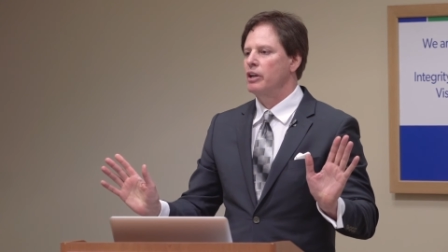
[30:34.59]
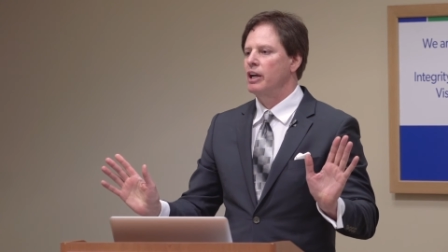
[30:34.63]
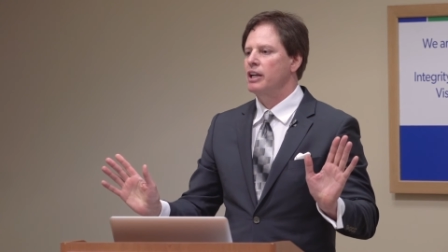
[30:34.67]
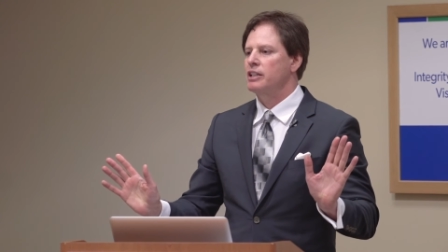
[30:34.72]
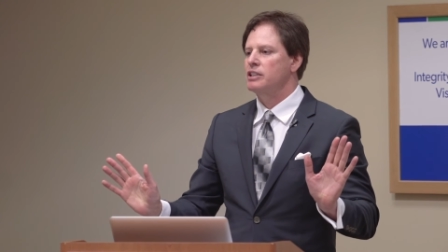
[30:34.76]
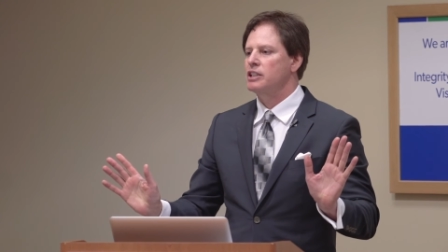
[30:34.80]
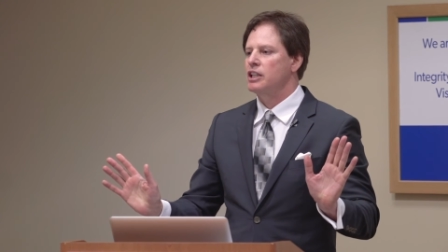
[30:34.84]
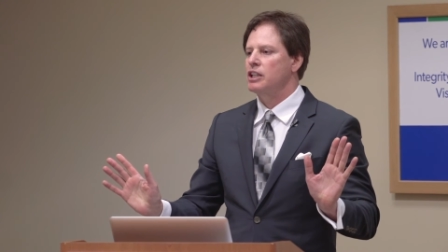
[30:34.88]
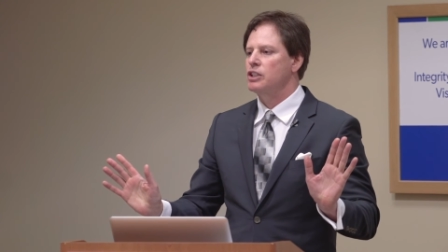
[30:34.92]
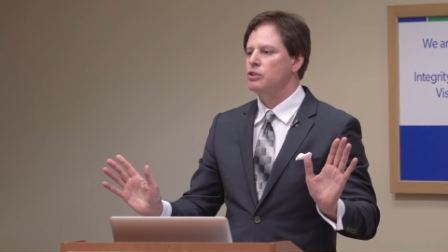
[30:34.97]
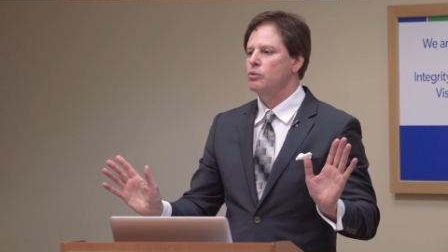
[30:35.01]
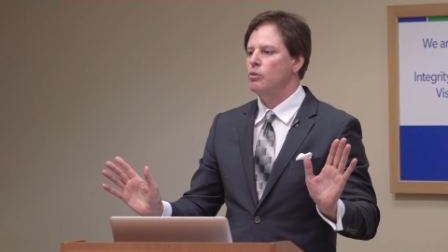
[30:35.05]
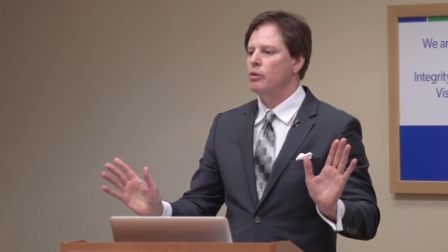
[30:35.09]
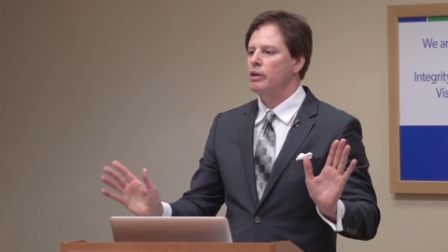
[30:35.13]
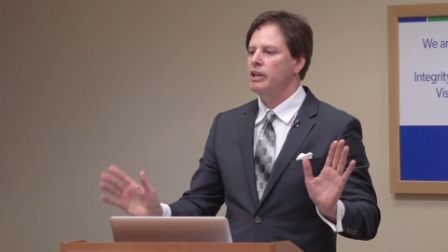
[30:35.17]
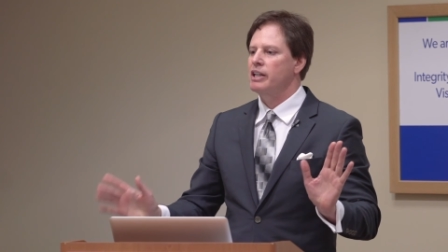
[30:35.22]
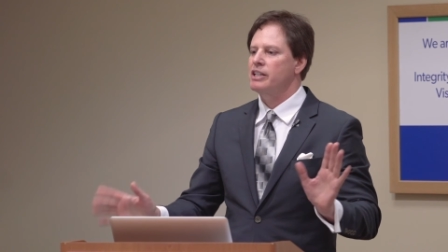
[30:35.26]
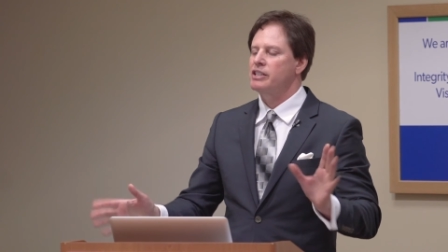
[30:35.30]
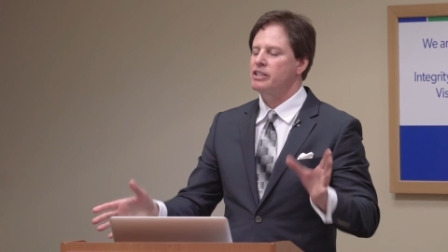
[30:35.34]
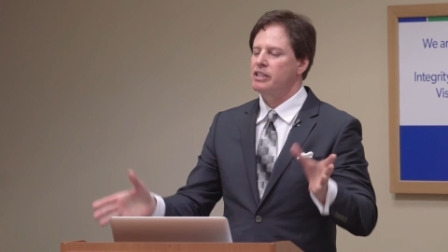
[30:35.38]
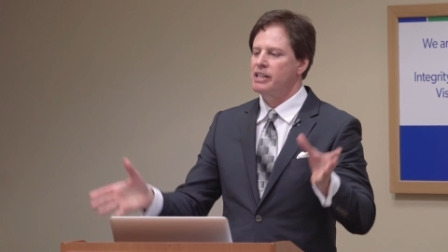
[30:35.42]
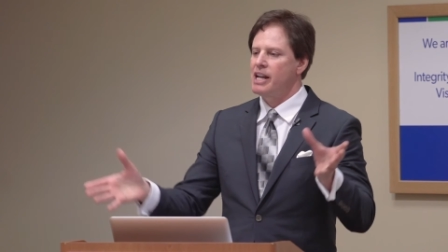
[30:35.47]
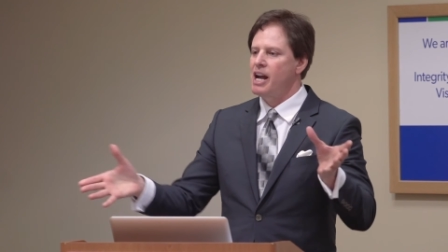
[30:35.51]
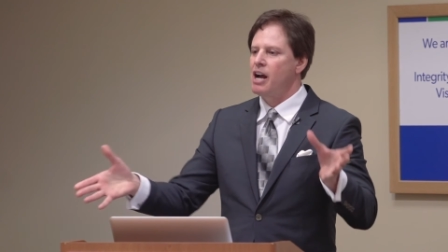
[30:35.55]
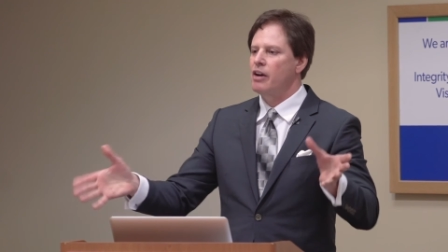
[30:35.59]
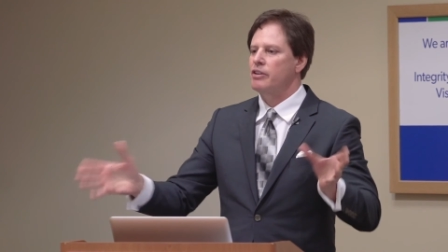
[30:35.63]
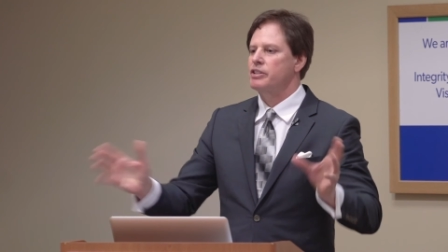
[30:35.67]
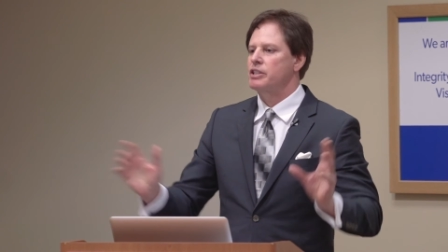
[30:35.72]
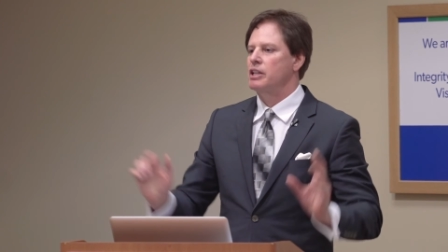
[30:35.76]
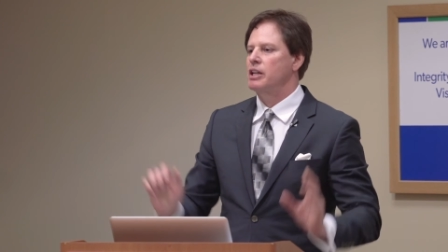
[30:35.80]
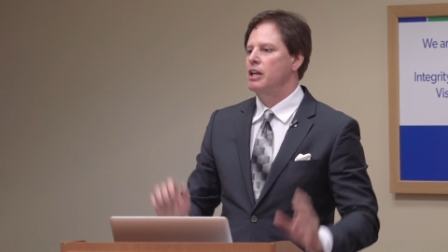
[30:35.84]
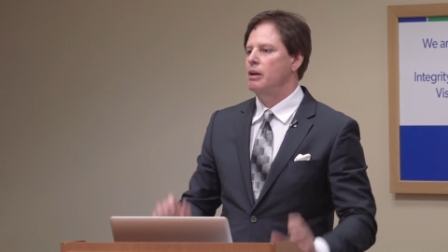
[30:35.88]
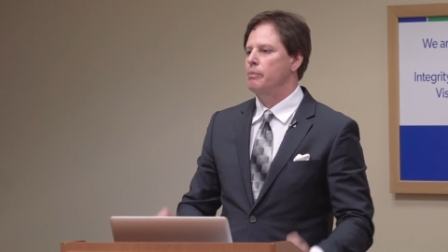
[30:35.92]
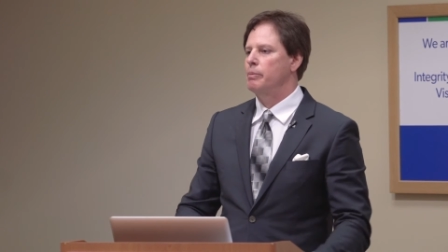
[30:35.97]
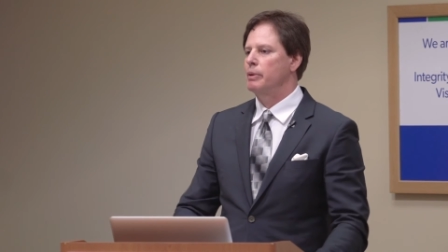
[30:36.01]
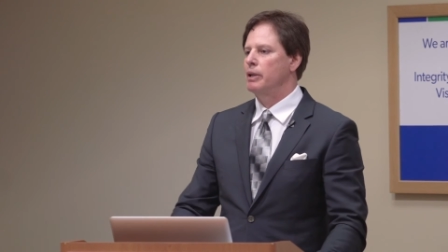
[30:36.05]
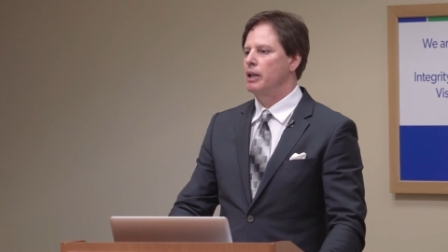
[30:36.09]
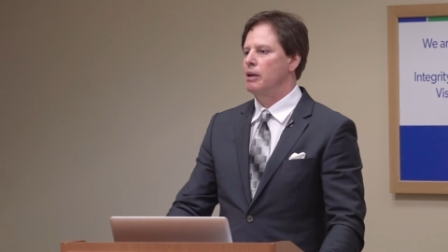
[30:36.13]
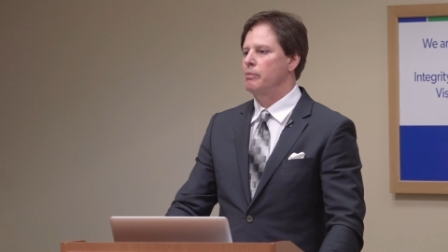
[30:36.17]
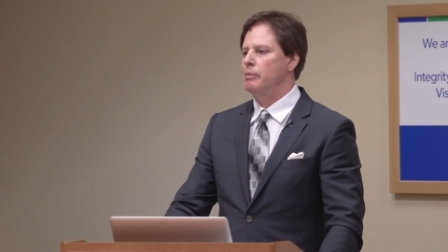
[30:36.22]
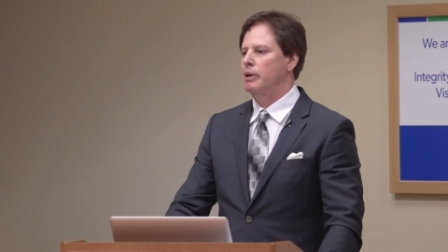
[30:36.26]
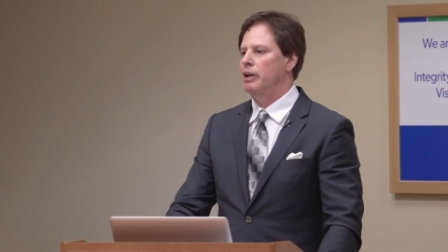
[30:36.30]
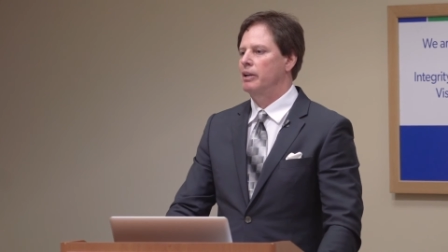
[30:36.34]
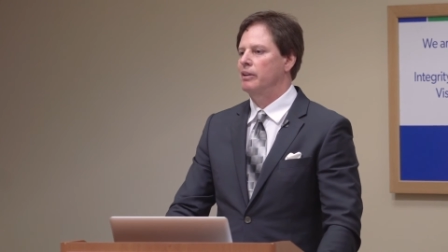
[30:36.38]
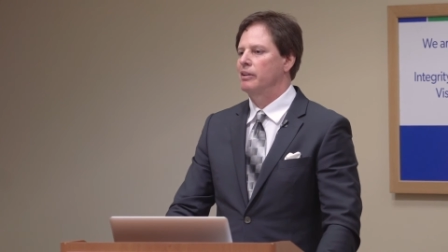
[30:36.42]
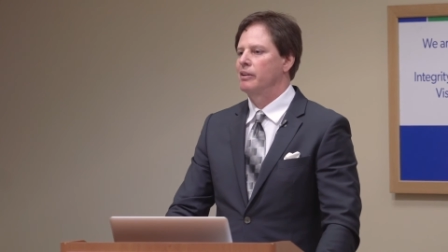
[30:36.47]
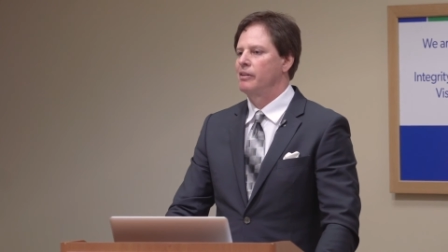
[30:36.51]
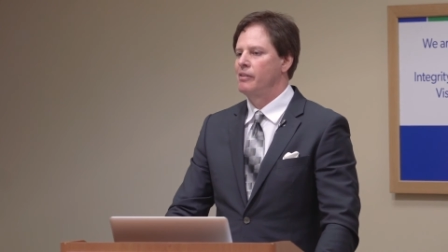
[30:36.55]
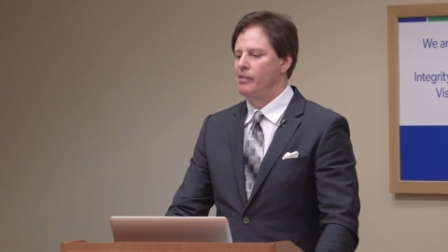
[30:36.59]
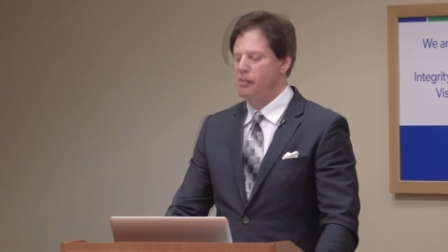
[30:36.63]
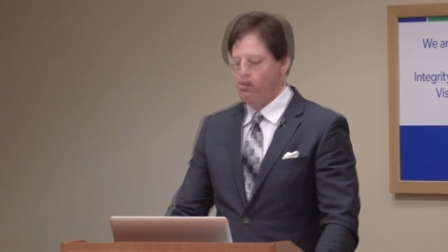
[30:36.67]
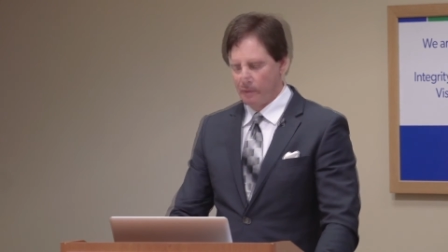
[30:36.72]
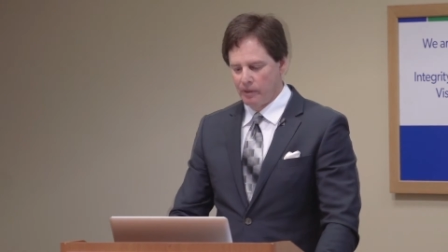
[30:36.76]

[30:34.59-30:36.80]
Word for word: 1920s now is an epidemic.